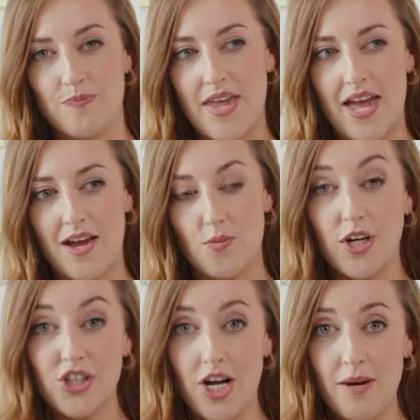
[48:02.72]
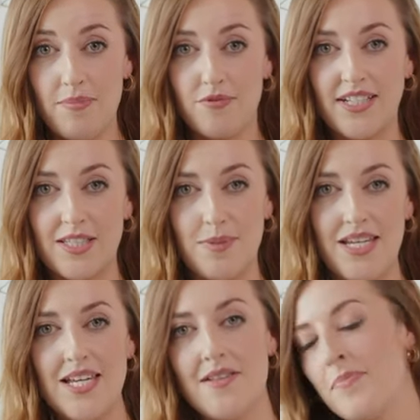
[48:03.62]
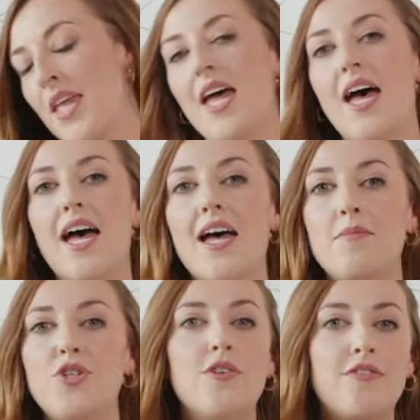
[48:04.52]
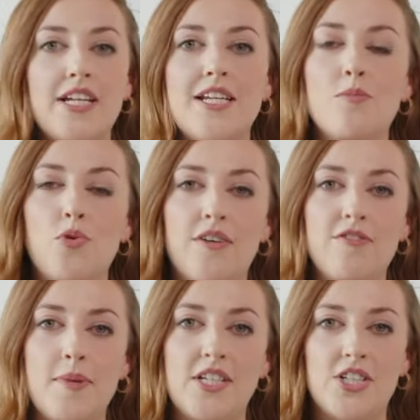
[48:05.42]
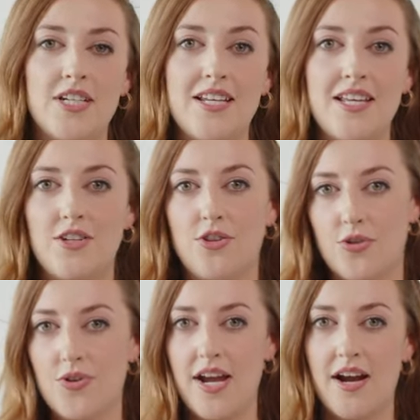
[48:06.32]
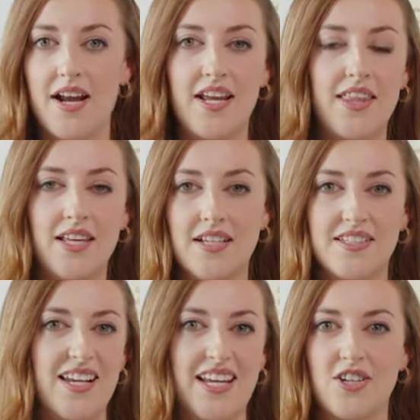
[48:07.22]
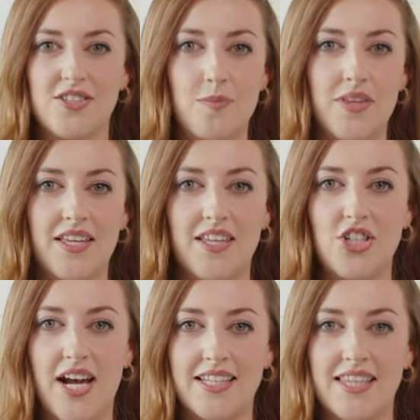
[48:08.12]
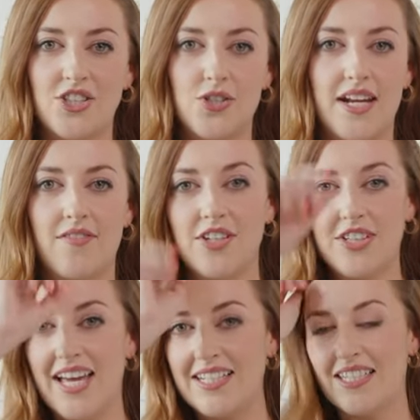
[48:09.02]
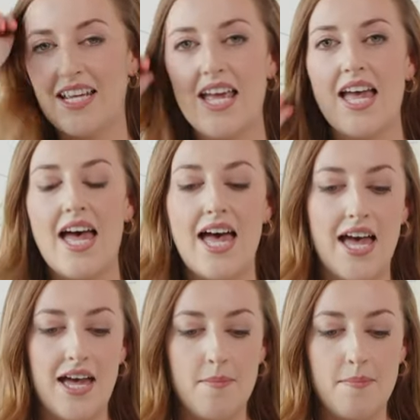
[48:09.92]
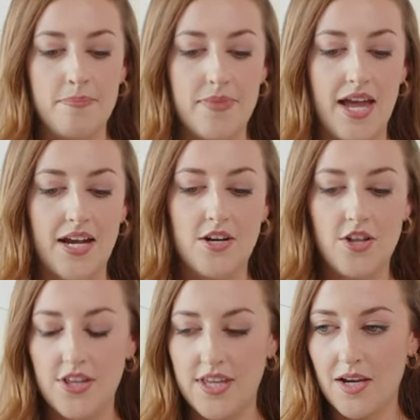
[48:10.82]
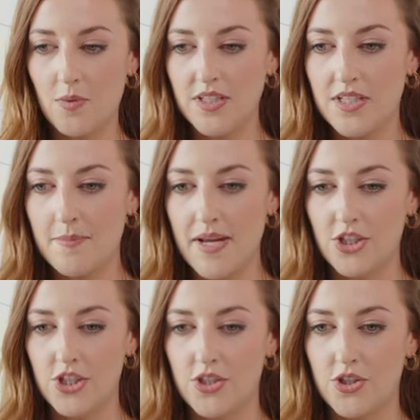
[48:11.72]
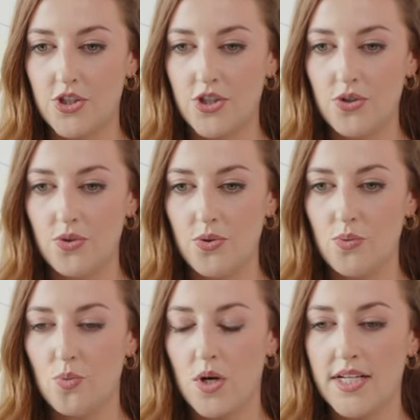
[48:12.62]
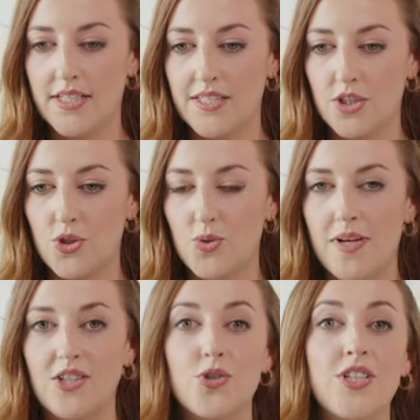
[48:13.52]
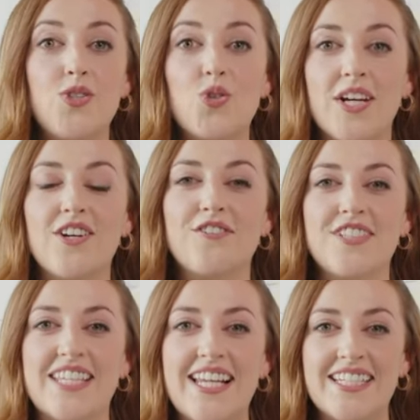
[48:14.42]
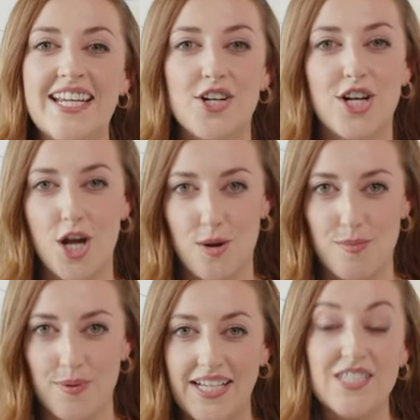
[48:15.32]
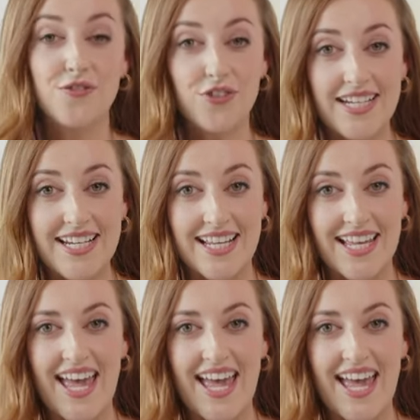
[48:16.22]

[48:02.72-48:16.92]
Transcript: workshop recipe, you can find out more information through there, and I think there's a link or something in the chat that you can have a look at. And another thing I wanted to mention too was to make sure you join our Facilitator Club. It's free.